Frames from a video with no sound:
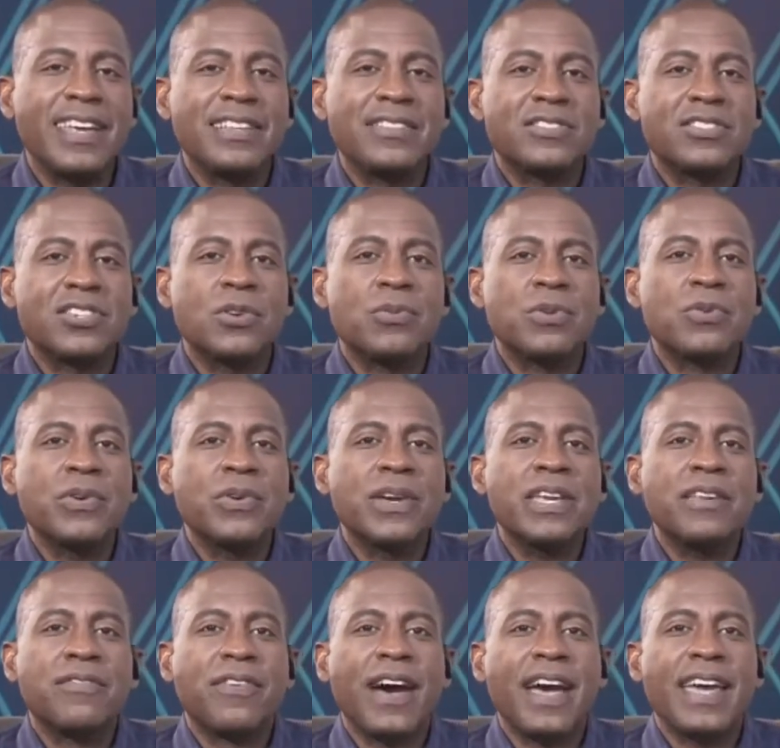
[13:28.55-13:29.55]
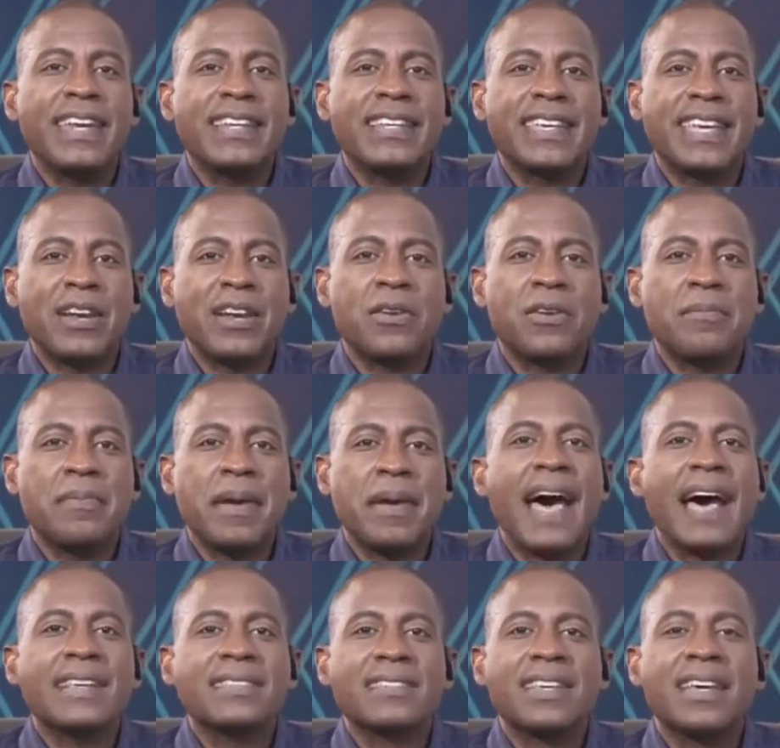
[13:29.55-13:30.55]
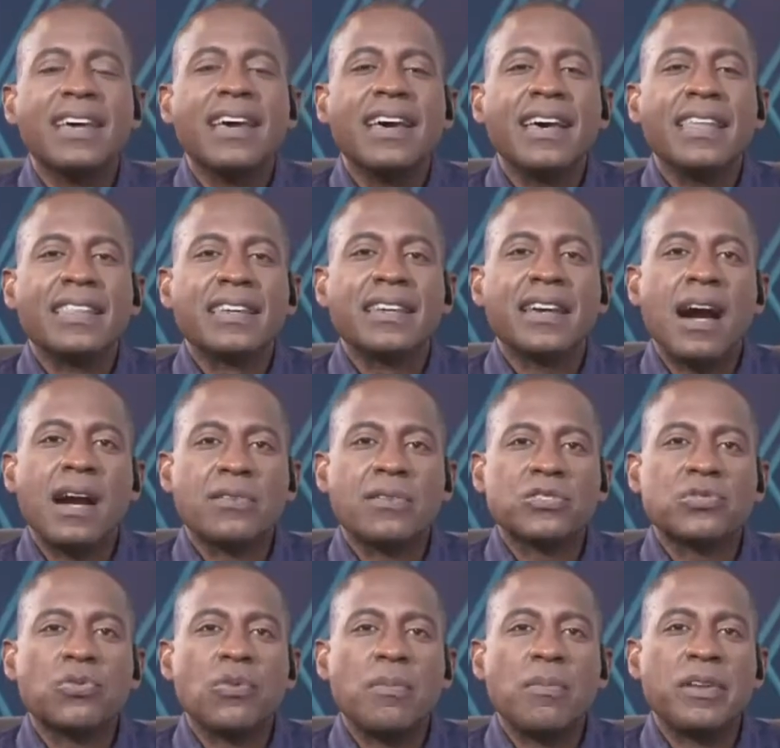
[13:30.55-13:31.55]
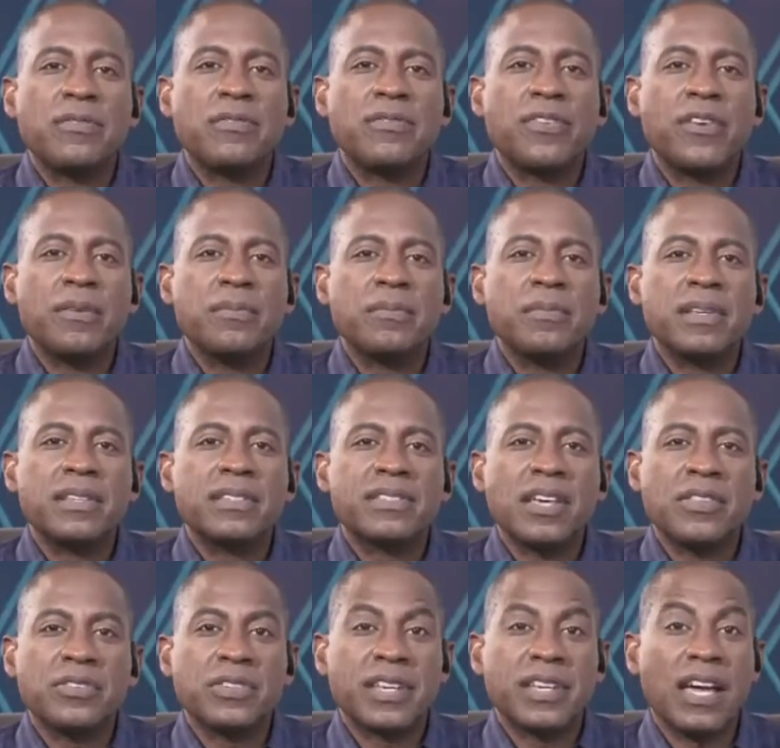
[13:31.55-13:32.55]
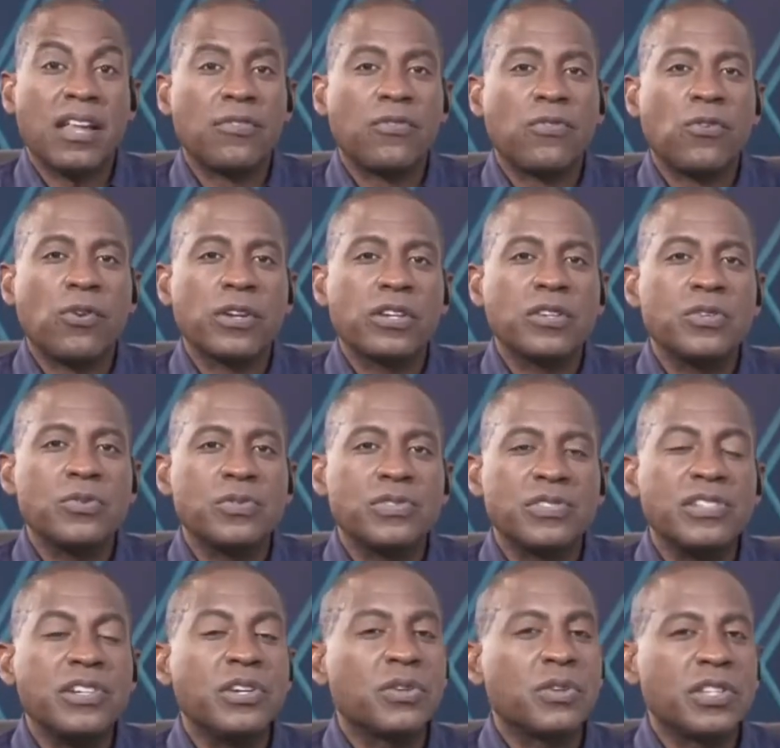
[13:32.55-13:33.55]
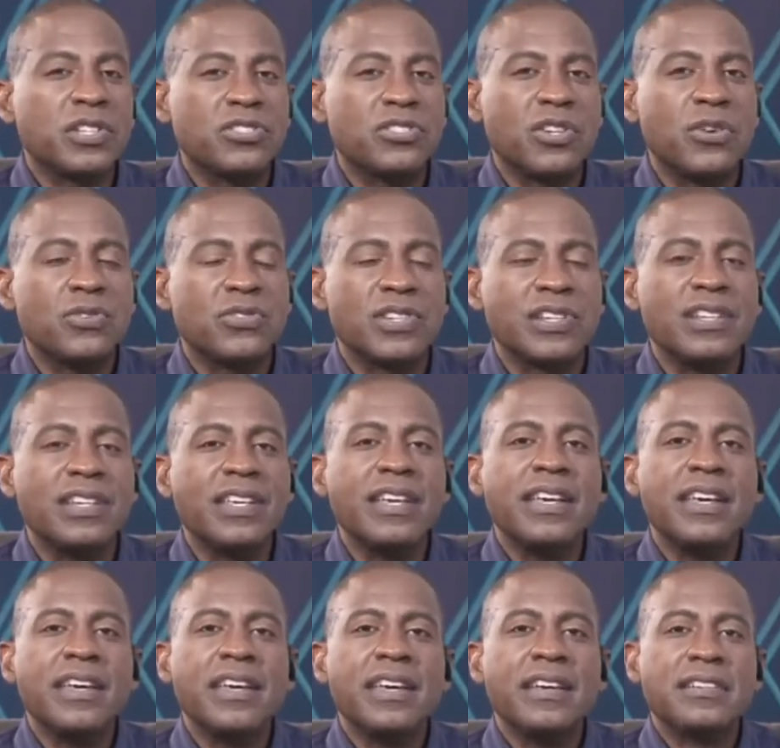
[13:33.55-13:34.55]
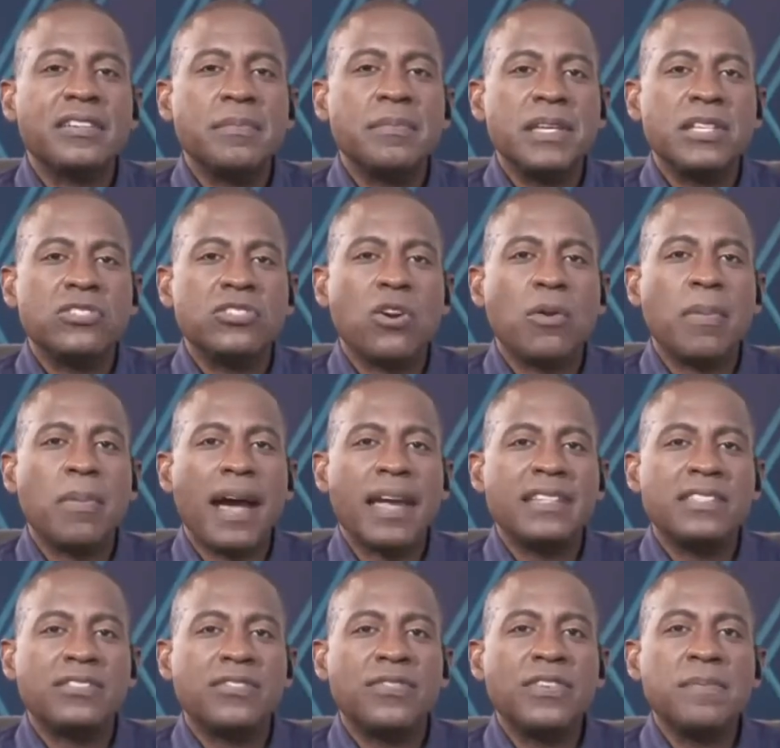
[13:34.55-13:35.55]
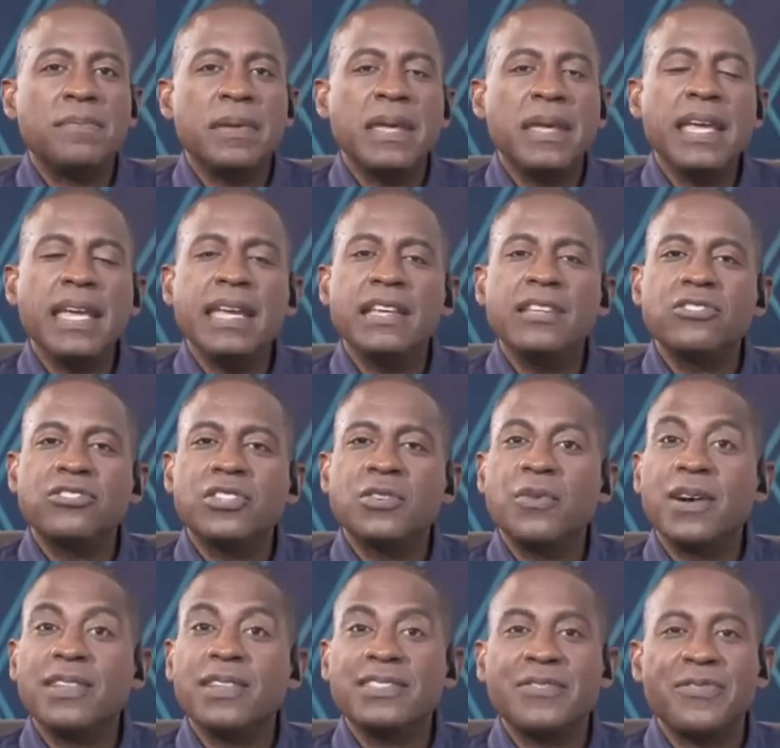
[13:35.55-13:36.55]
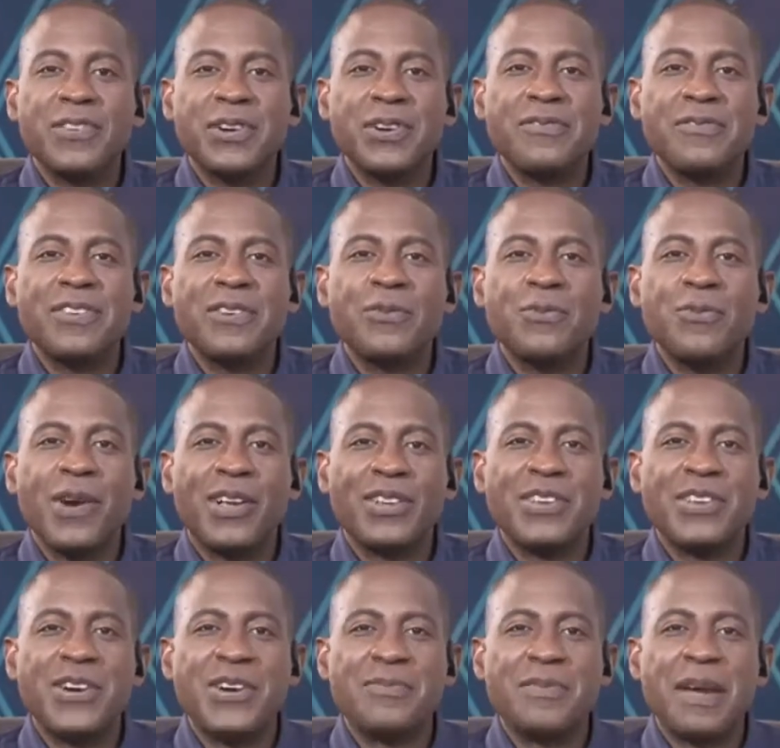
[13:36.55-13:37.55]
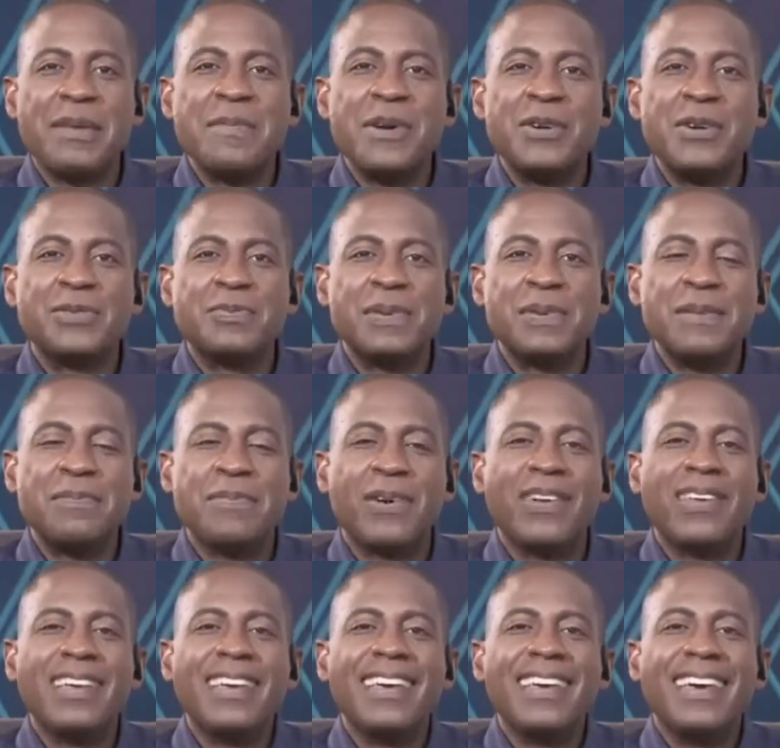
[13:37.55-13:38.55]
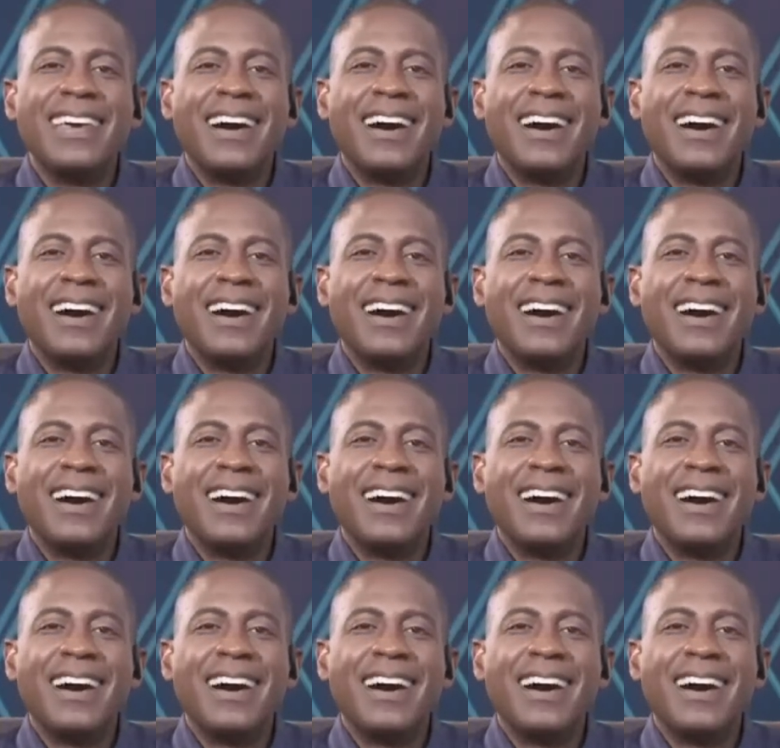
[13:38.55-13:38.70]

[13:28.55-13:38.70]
And so when we invited Karen Bass the congresswoman from Southern California who was nearly chosen to be Joe Biden's VP, she wasn't very well known by most people.